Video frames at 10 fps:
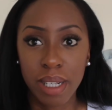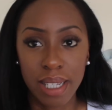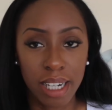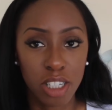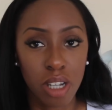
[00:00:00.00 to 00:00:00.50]

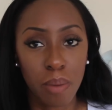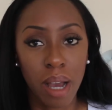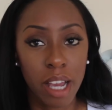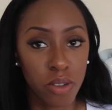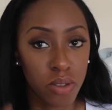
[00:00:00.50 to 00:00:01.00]
texture, but
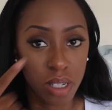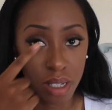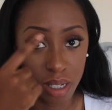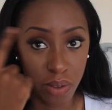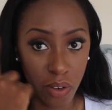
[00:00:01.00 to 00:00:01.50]
I use it
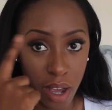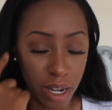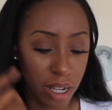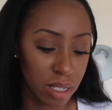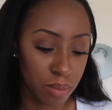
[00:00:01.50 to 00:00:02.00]
to define
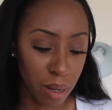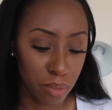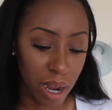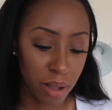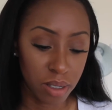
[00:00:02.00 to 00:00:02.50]
under my
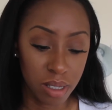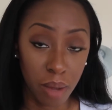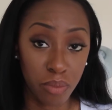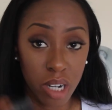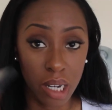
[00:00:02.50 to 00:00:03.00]
brows.
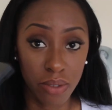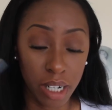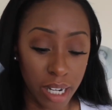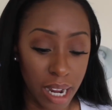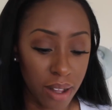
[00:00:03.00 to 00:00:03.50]
I'm really
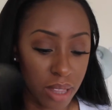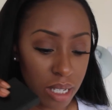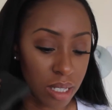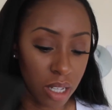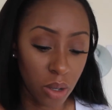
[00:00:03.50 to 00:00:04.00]
running out of
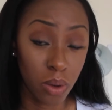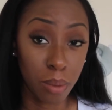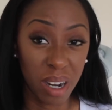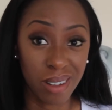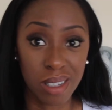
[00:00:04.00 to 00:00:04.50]
this, so I'm
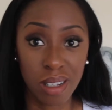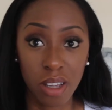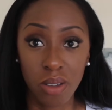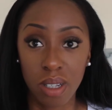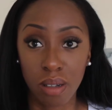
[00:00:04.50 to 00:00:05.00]
gonna have to start
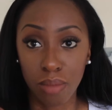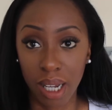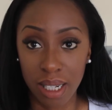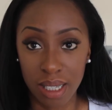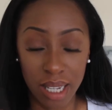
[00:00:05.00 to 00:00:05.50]
using my
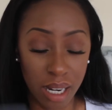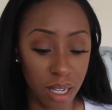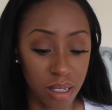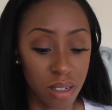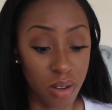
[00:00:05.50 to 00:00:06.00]
concealer
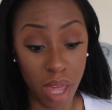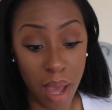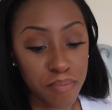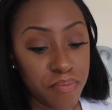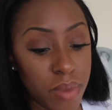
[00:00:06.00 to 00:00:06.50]
to do
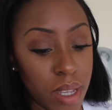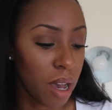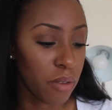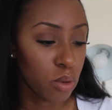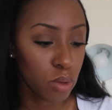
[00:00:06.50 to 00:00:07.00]
that.
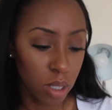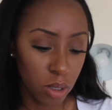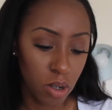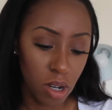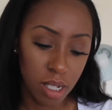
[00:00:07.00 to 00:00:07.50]
I've also
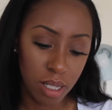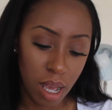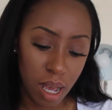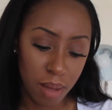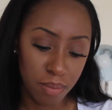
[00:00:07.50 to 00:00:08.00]
got
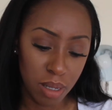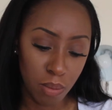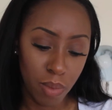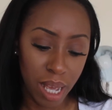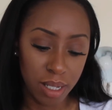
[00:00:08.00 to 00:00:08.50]

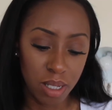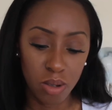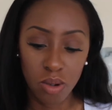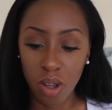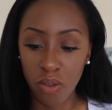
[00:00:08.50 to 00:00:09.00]
some MAC
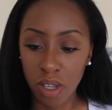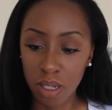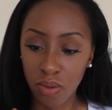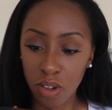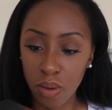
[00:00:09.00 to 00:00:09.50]
Studio
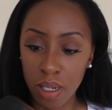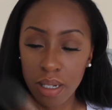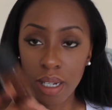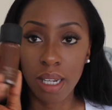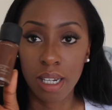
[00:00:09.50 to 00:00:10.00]
Fix
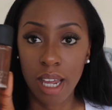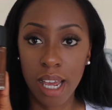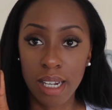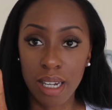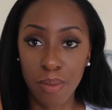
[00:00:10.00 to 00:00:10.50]
Fluid in
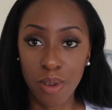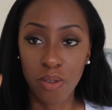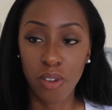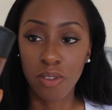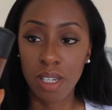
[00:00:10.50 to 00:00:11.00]

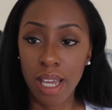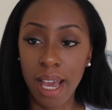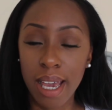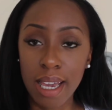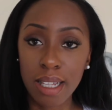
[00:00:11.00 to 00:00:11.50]

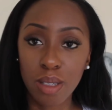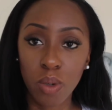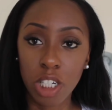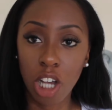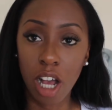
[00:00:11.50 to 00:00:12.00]
NW58,
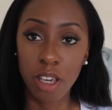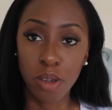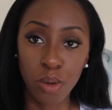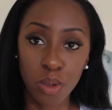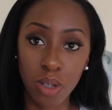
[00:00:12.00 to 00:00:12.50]
which I
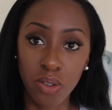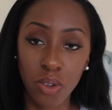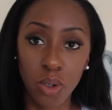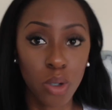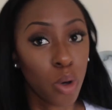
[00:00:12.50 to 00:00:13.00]
use
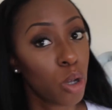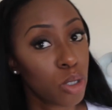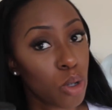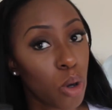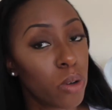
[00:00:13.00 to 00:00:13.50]
for
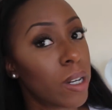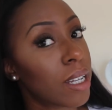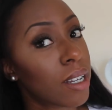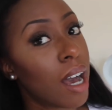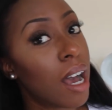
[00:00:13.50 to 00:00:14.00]

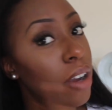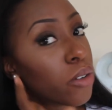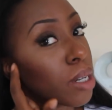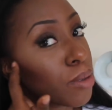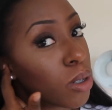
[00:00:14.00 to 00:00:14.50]
contouring,
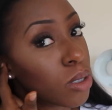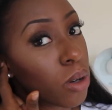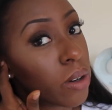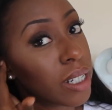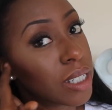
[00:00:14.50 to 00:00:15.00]
cream
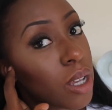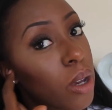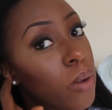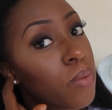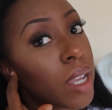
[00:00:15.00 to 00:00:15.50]
contouring.
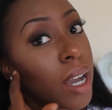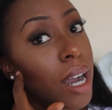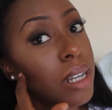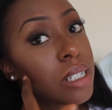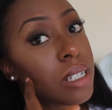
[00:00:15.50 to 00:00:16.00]
So
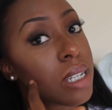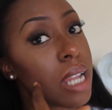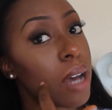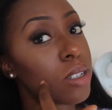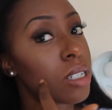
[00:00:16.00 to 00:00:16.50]
I chisel
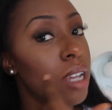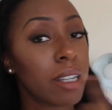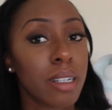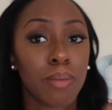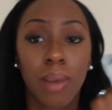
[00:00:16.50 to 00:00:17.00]
out just
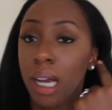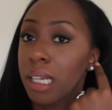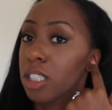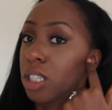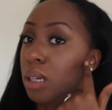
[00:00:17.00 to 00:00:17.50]
under
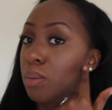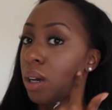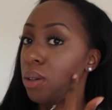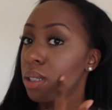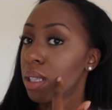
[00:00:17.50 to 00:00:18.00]
my
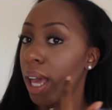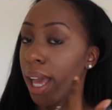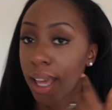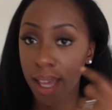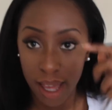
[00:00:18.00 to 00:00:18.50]
cheekbones
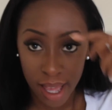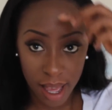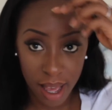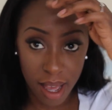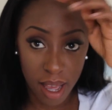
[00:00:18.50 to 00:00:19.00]
there,
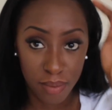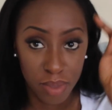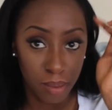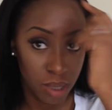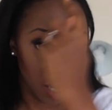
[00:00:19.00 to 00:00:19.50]

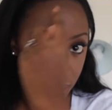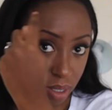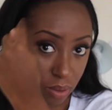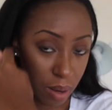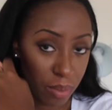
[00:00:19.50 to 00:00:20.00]
sometimes
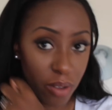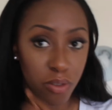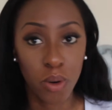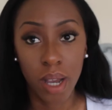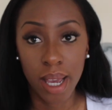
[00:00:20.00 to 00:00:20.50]
around my
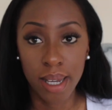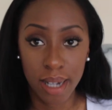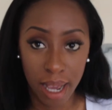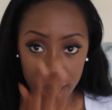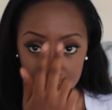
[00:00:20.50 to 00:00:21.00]
forehead
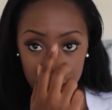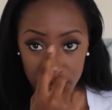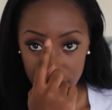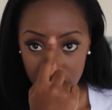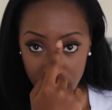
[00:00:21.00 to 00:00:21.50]
and
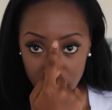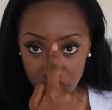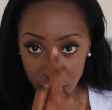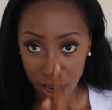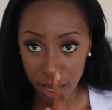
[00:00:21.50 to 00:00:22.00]
down
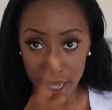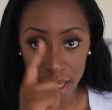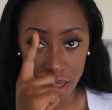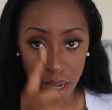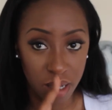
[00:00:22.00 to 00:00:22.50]
the
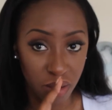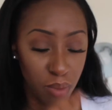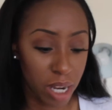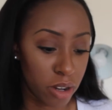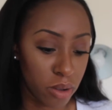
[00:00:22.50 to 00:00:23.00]
sides of
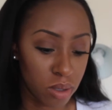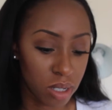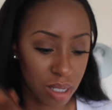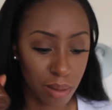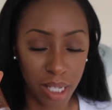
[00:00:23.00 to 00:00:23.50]
my nose,
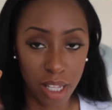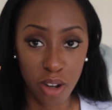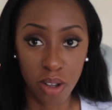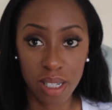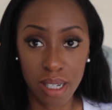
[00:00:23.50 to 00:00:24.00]
just to make it
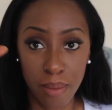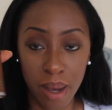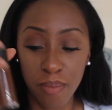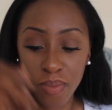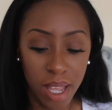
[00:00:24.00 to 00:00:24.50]
look
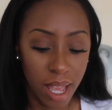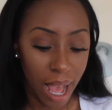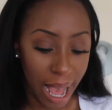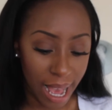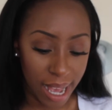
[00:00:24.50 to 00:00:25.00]
slimmer.
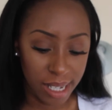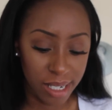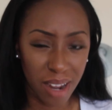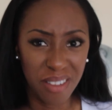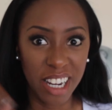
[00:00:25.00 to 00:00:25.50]
And
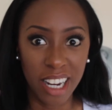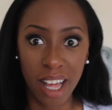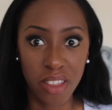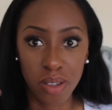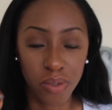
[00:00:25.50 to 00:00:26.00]
I really
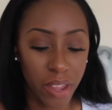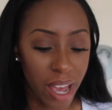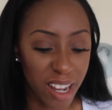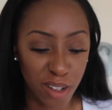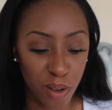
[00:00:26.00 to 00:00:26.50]
like this for
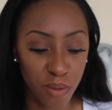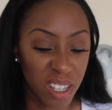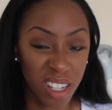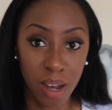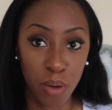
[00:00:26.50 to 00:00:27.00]
that. I don't
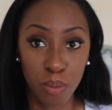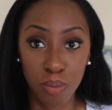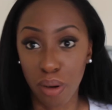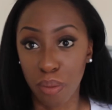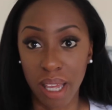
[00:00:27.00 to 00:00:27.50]
think I would
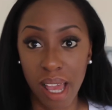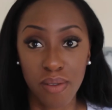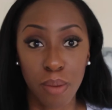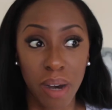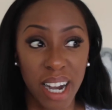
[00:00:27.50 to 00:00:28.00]
probably
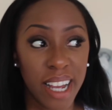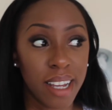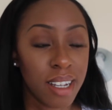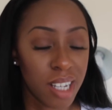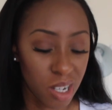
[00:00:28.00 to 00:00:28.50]
ever buy
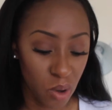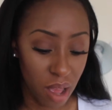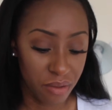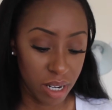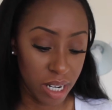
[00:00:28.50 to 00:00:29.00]
or
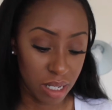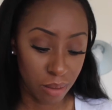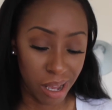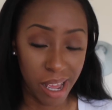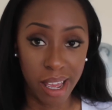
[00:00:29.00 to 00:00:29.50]
ever need to
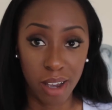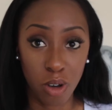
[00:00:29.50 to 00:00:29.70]
buy a